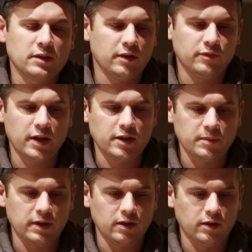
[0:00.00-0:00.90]
They've taken
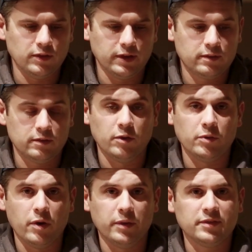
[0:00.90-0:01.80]
me in on like no
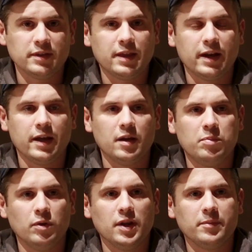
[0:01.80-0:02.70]
notice. Like today I
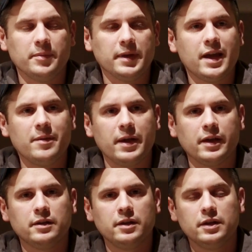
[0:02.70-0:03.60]
pulled up, I'm like, hey
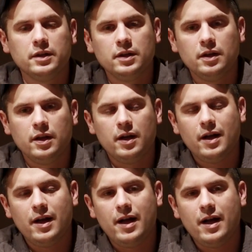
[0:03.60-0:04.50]
man,
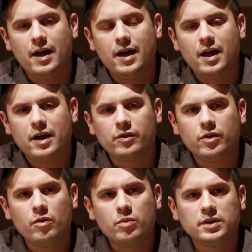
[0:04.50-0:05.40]
I
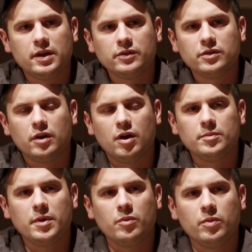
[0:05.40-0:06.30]
don't know what the hell's going
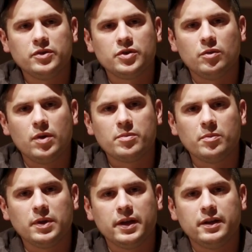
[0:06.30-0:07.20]
on. My windshield wiper
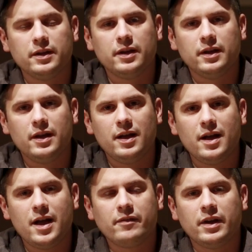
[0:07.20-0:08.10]
blade,
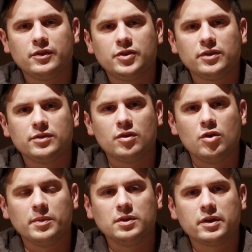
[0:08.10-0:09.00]
I haven't had a chance to go
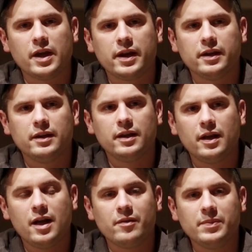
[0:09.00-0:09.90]
home and look at it.
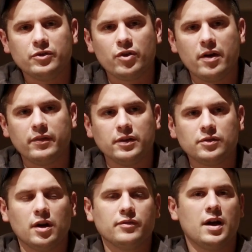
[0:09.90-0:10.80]
I've been driving, I
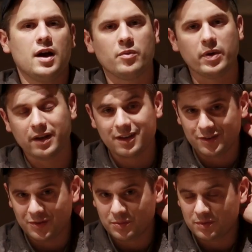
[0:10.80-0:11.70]
just got off the highway.
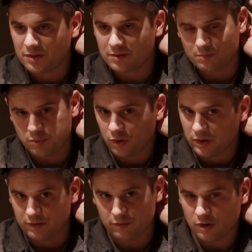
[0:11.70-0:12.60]
Could you just pull
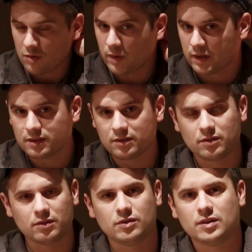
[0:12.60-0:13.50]
it in real quick?
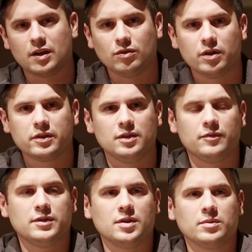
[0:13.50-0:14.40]
Just take a look, see
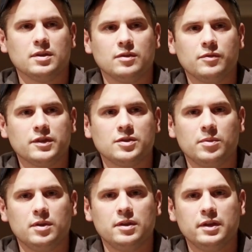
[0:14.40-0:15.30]
if it's something that's
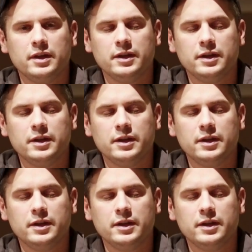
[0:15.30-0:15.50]
fixable.